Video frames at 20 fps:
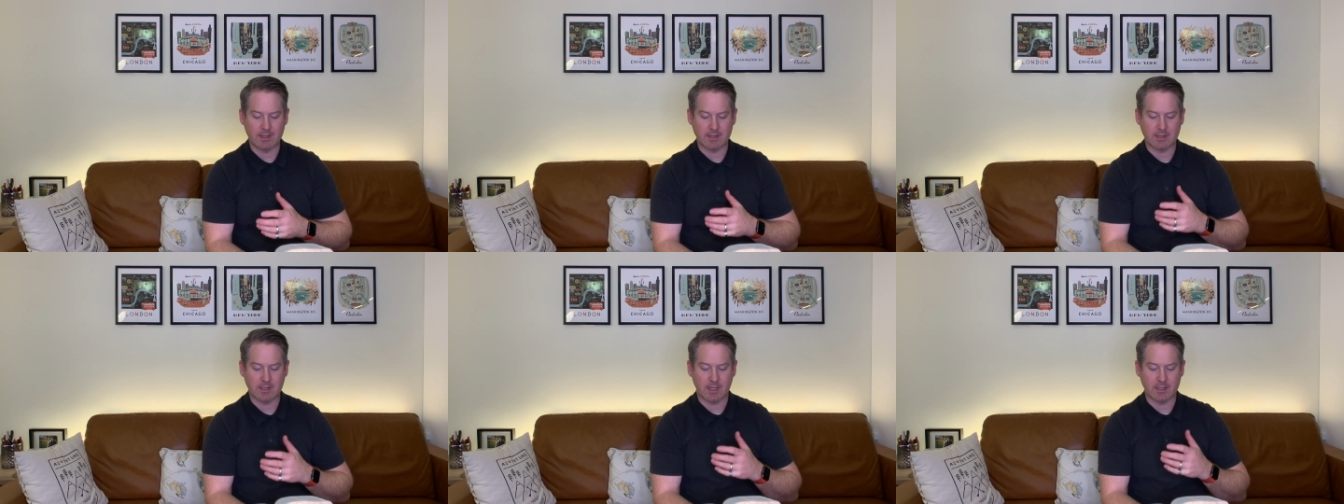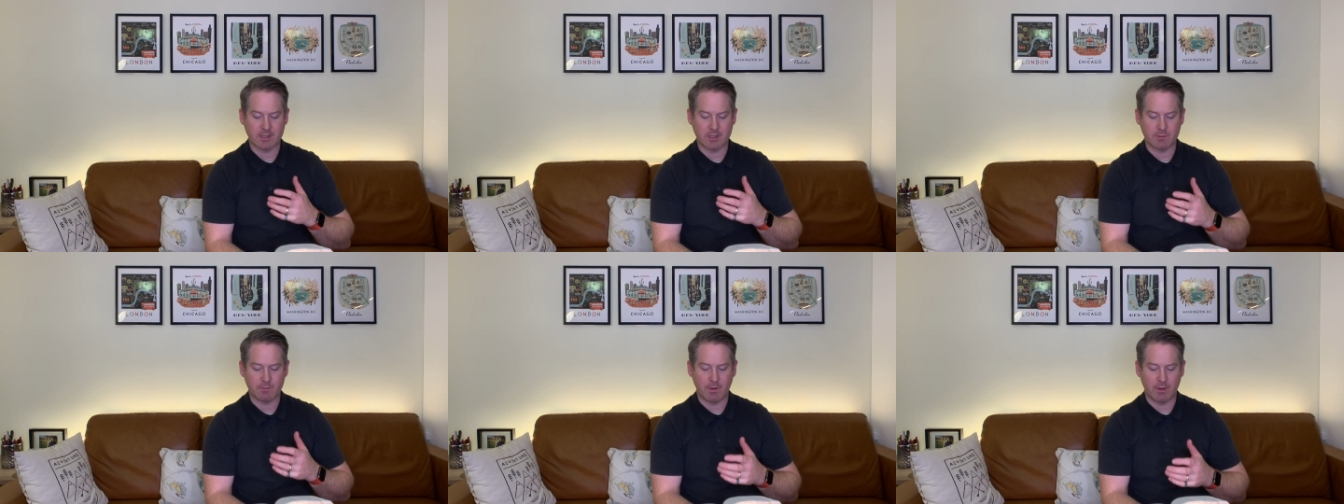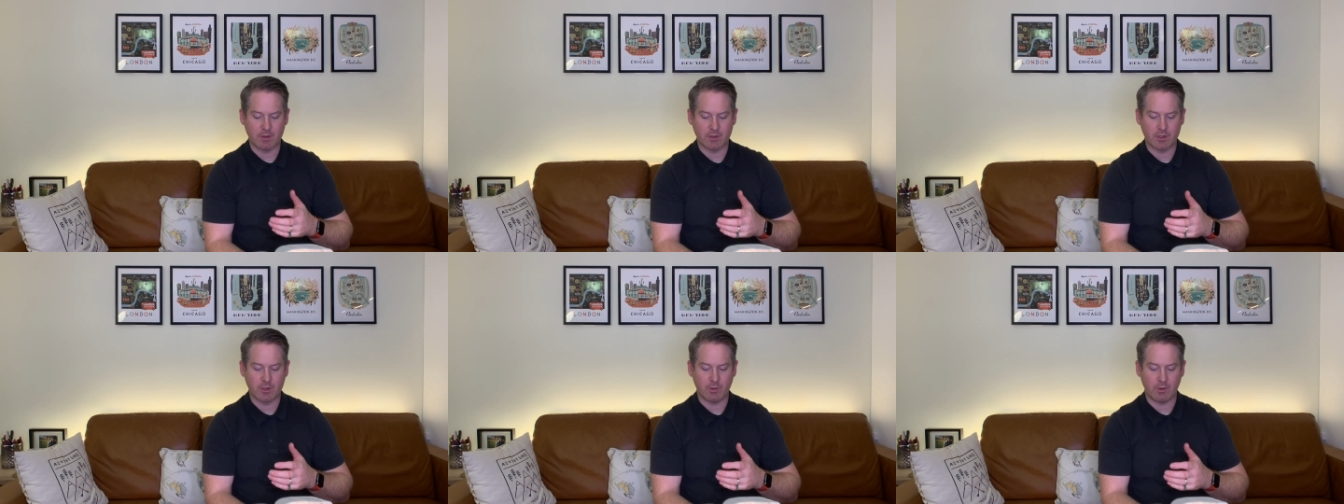God spoke
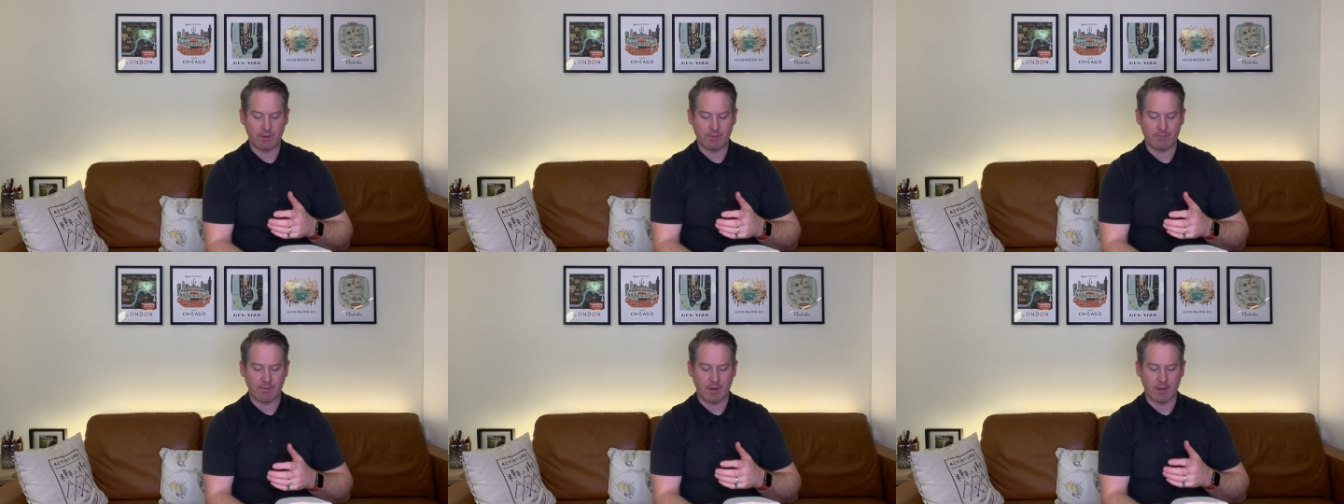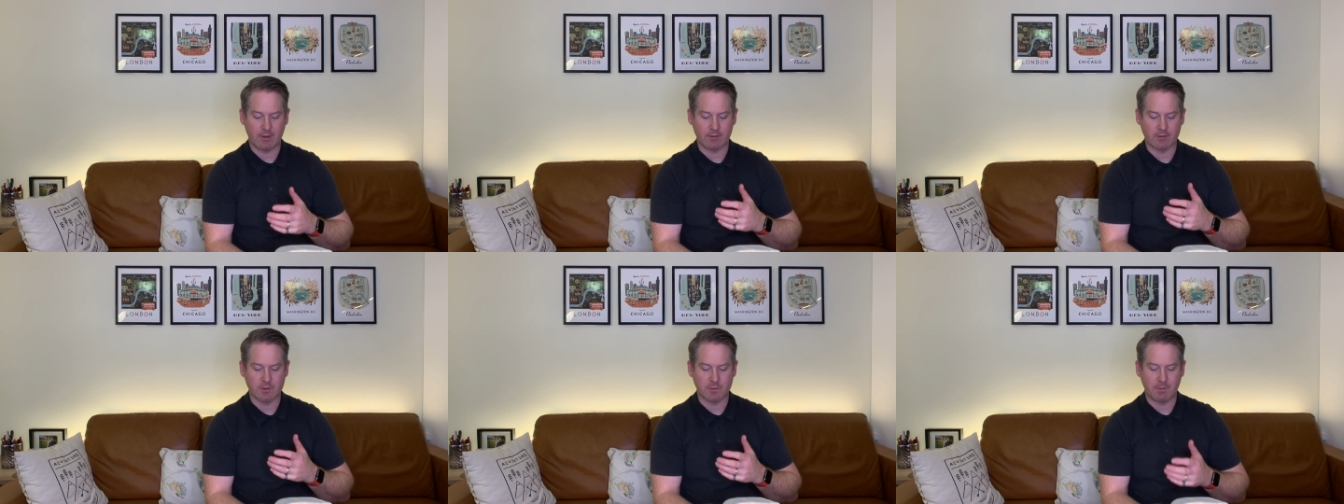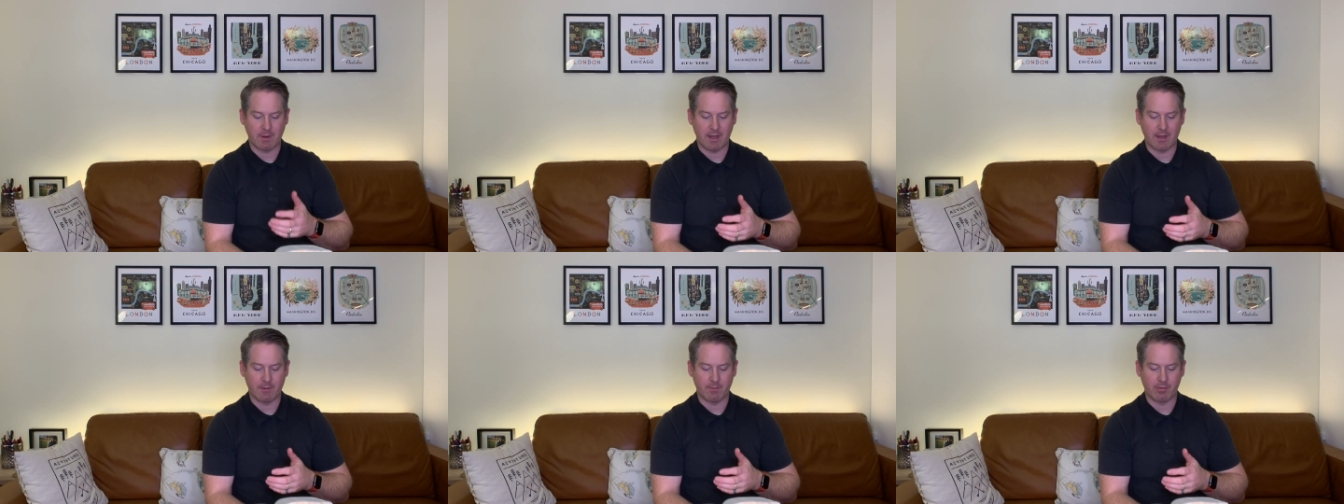to our fathers by
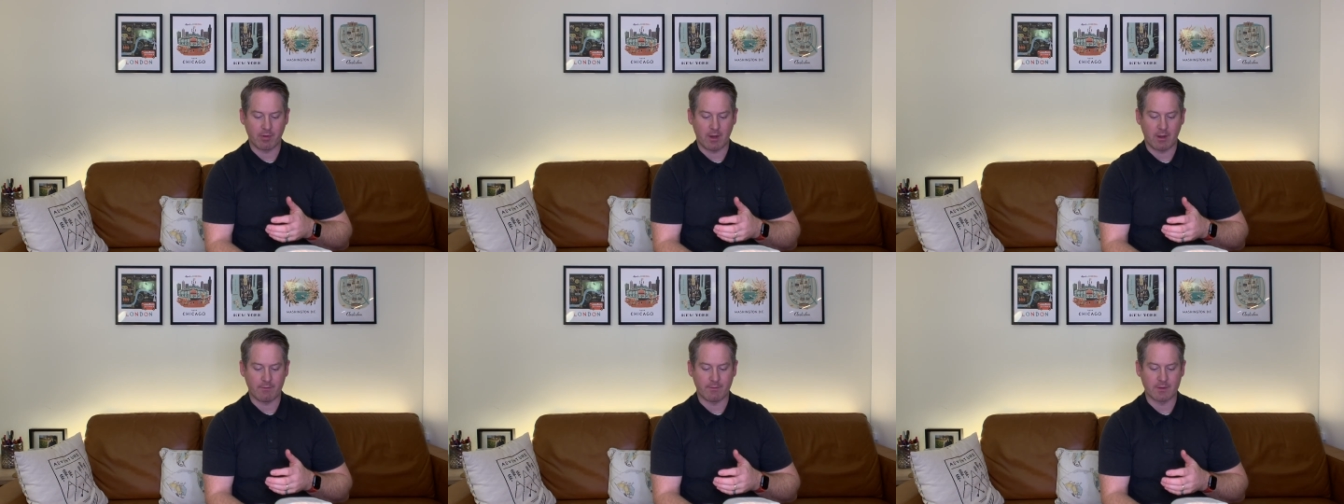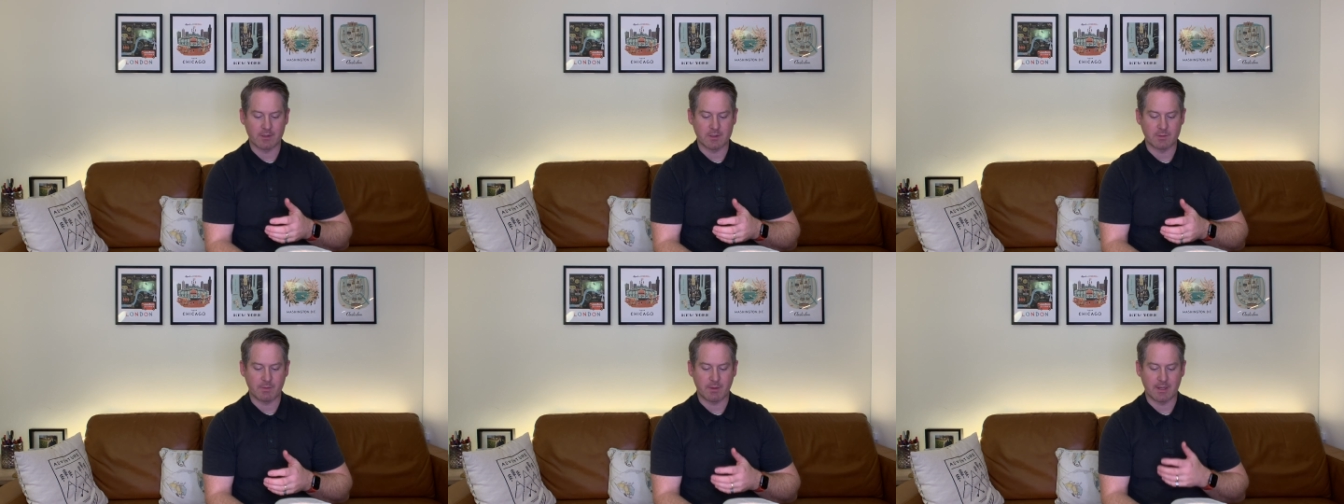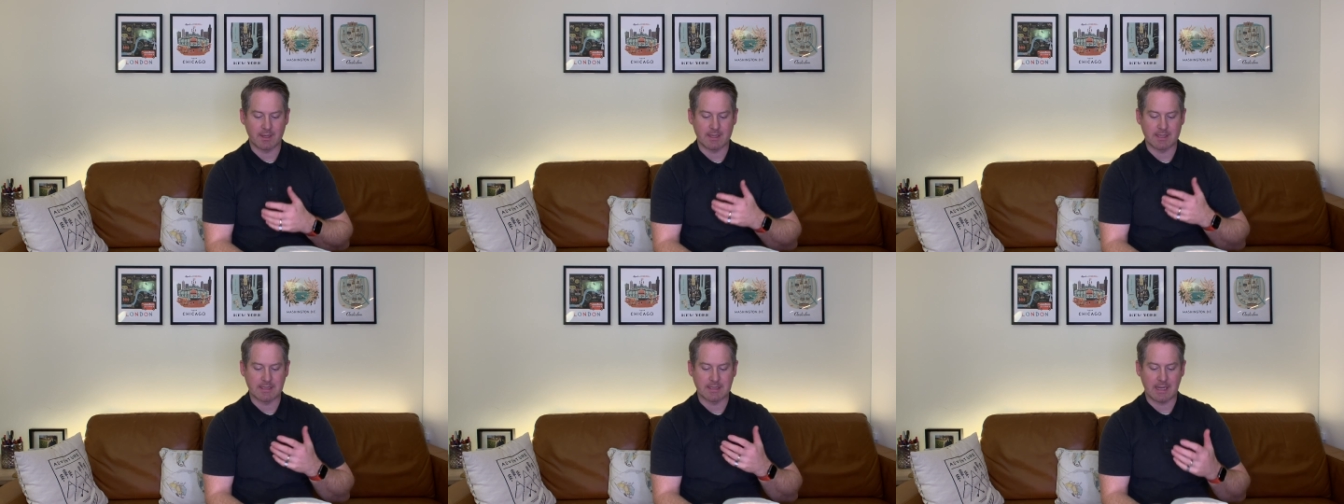the prophets, but in
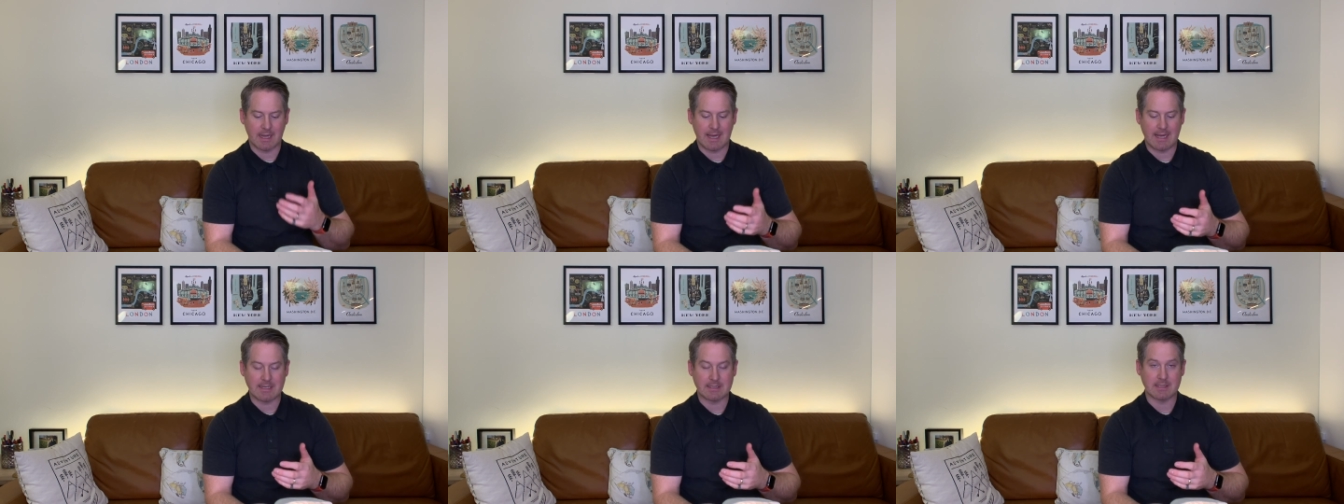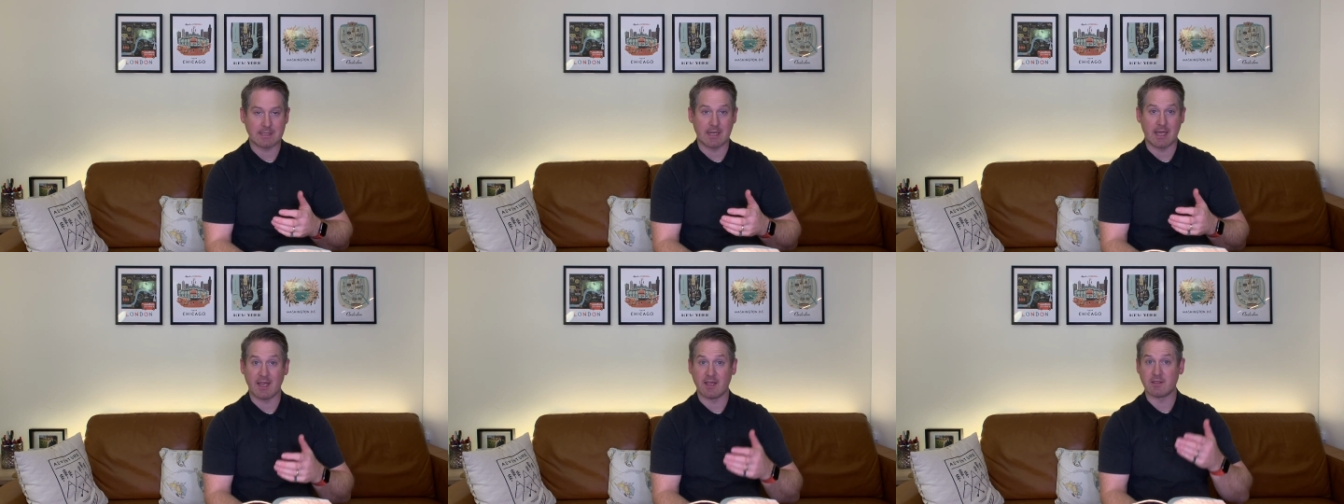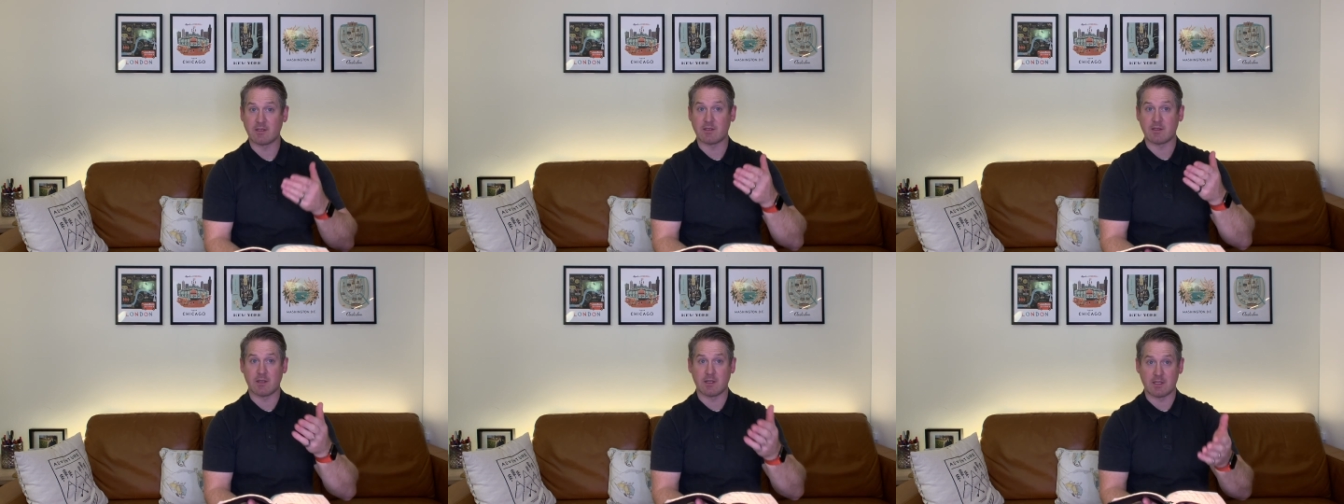these last days,
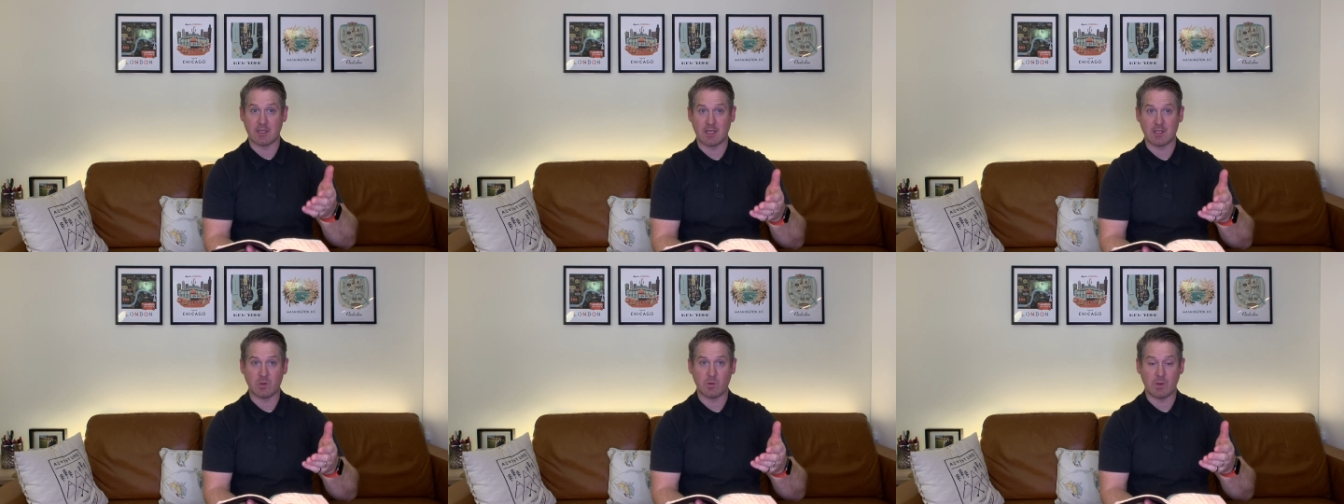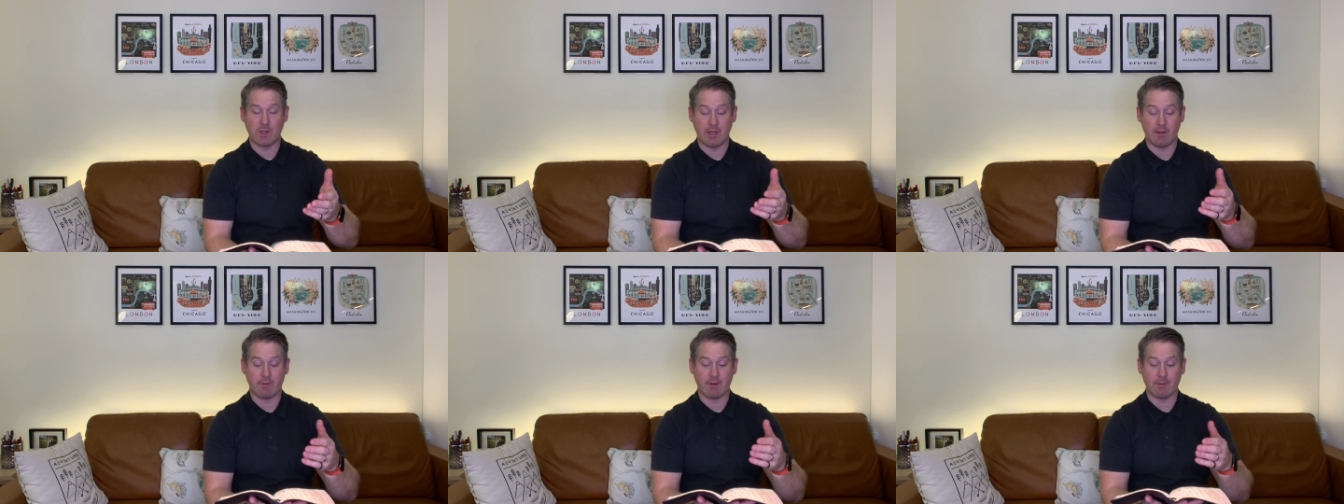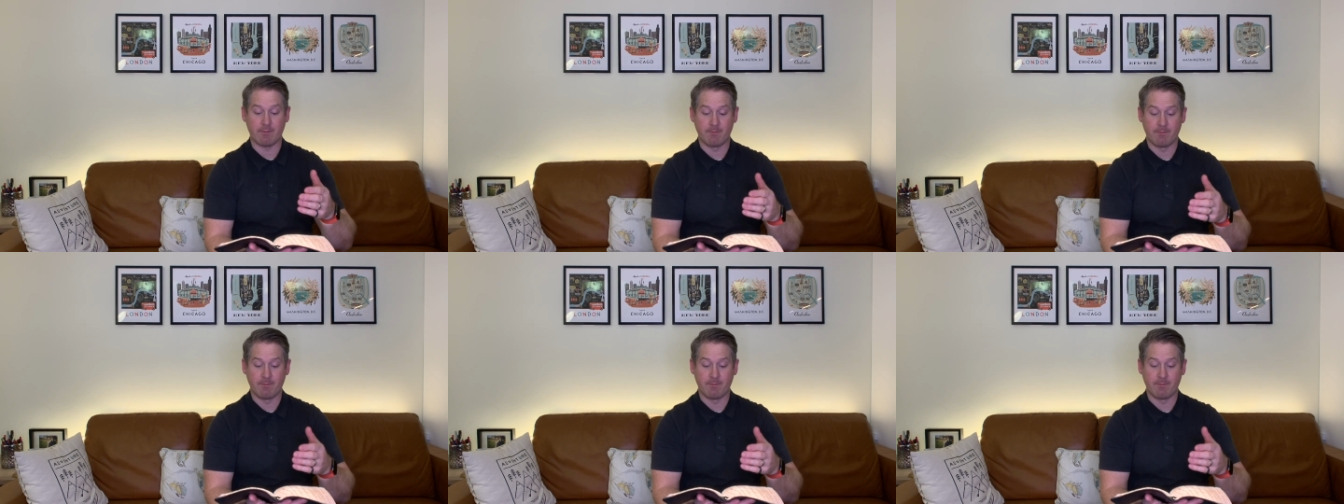the days we live in,